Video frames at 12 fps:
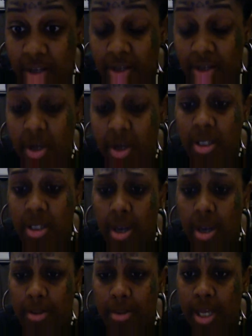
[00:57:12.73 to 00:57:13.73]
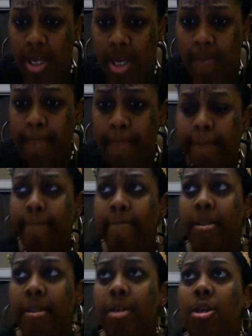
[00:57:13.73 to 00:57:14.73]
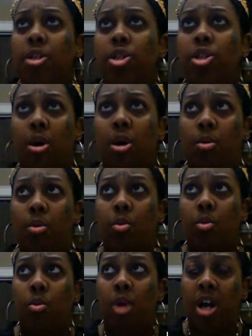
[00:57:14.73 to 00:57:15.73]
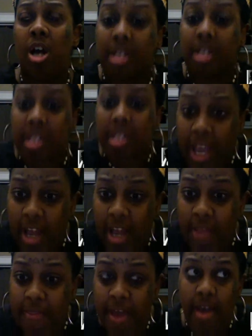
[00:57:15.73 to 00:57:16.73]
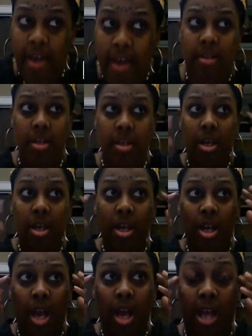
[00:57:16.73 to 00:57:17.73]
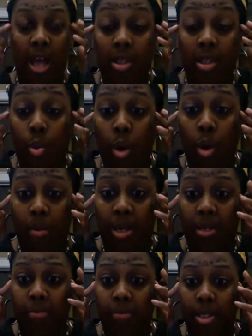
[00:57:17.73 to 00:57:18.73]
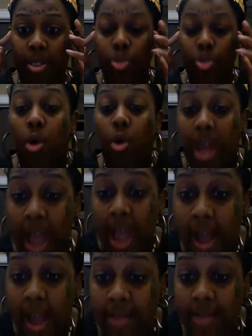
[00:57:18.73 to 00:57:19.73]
You understand what I'm saying? Understand that as a woman, you're going to have to